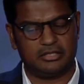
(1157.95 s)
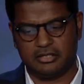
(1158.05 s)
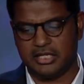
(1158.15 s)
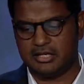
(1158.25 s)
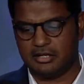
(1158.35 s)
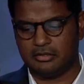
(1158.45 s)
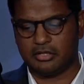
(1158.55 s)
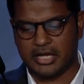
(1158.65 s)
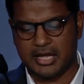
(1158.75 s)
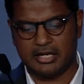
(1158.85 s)

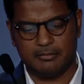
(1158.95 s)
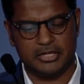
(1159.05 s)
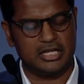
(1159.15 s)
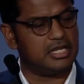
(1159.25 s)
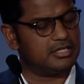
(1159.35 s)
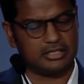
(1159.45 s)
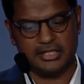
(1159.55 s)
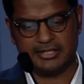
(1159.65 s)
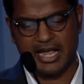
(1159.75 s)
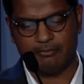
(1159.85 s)
today can be
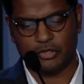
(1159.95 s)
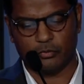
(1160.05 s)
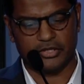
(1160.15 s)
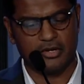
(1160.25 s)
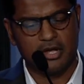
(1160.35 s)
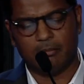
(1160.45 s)
easily tampered with.